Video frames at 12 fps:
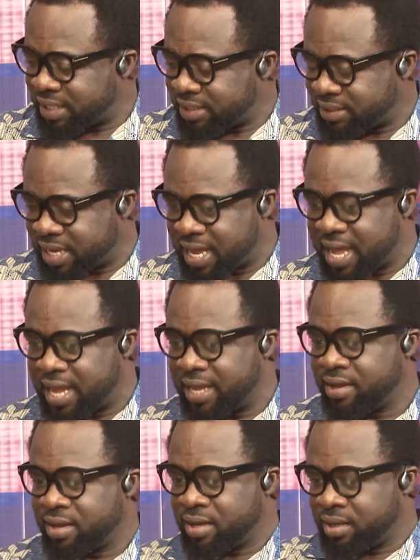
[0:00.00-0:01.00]
say,
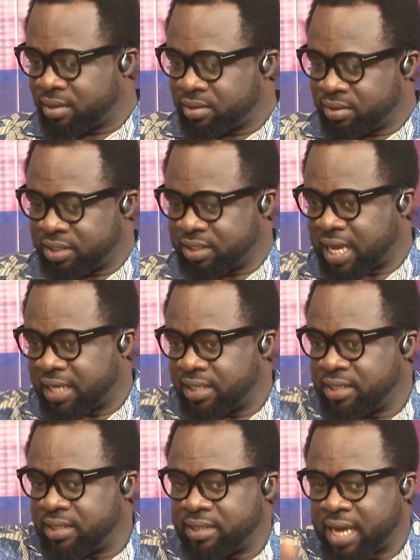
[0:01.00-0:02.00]
these are
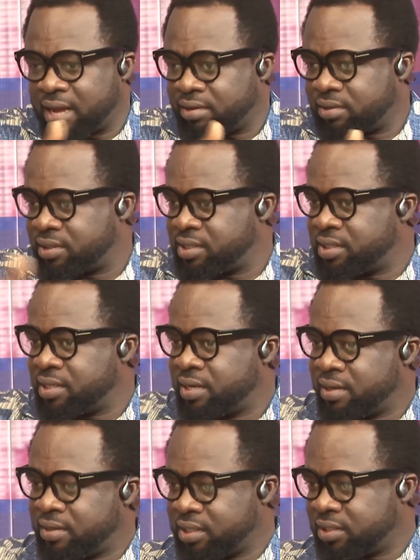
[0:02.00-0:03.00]
the housing,
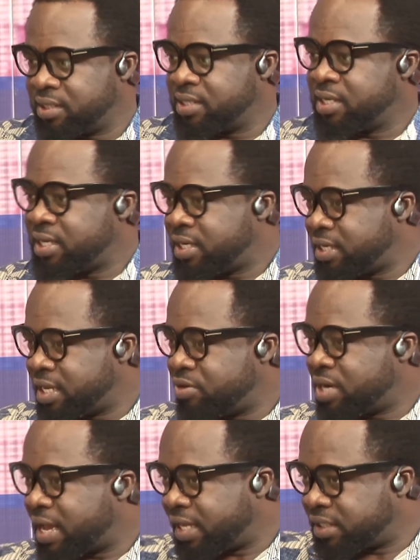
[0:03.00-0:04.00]
this thing. Then you
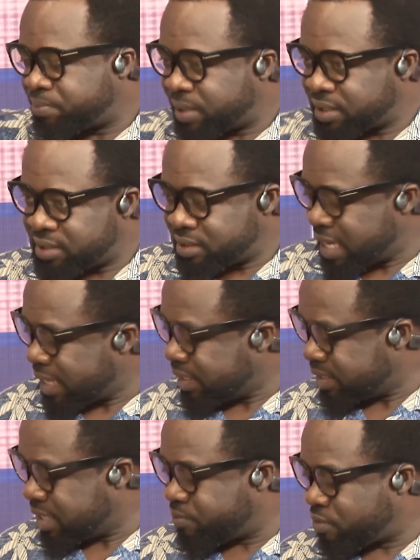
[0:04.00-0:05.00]
now expect, like you
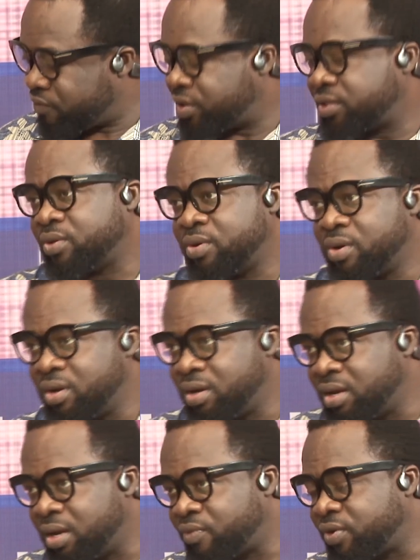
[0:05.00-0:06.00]
said, a professor
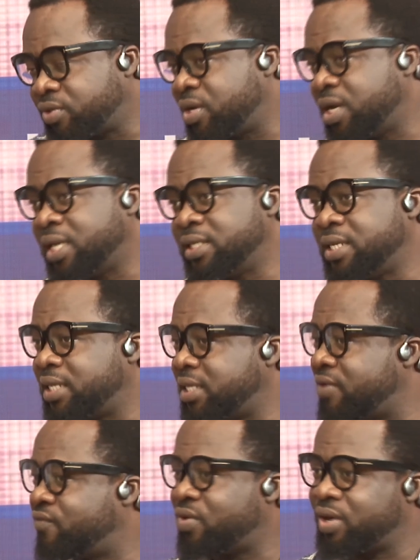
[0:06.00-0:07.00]
in Nigeria is
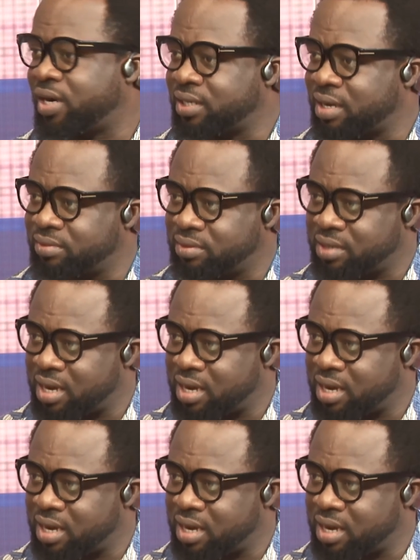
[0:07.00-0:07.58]
earning 400,000 naira.